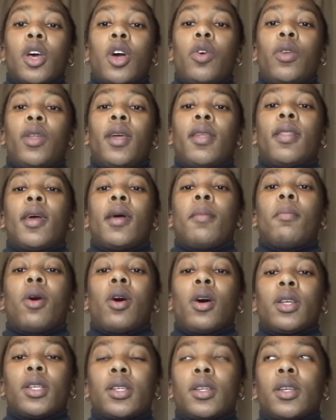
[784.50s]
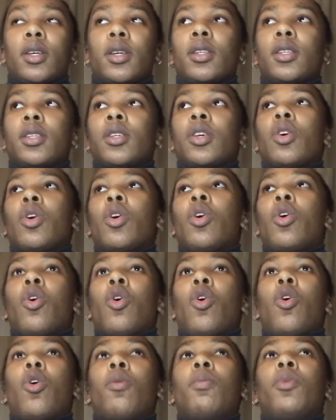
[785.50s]
owning their masters,
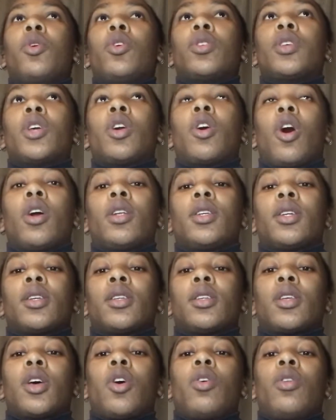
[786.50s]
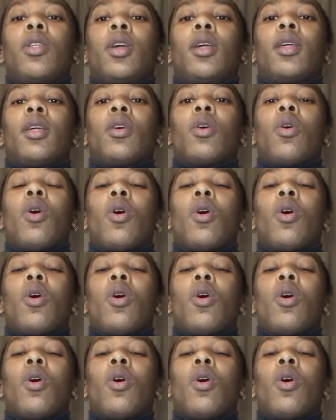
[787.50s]
or music artists owning